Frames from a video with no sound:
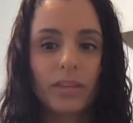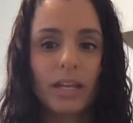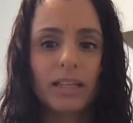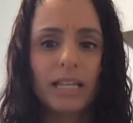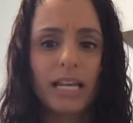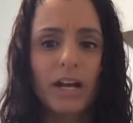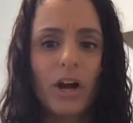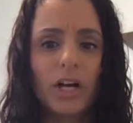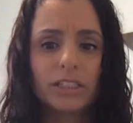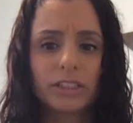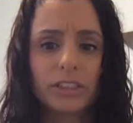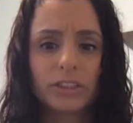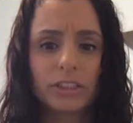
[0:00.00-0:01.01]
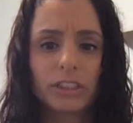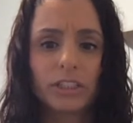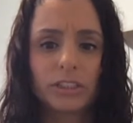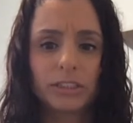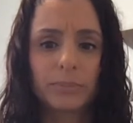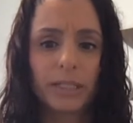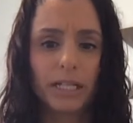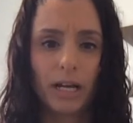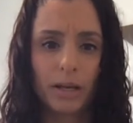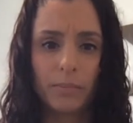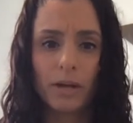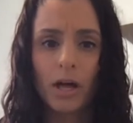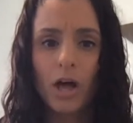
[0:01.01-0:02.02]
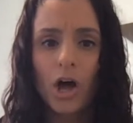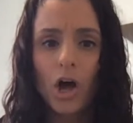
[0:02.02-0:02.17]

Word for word: They also start to become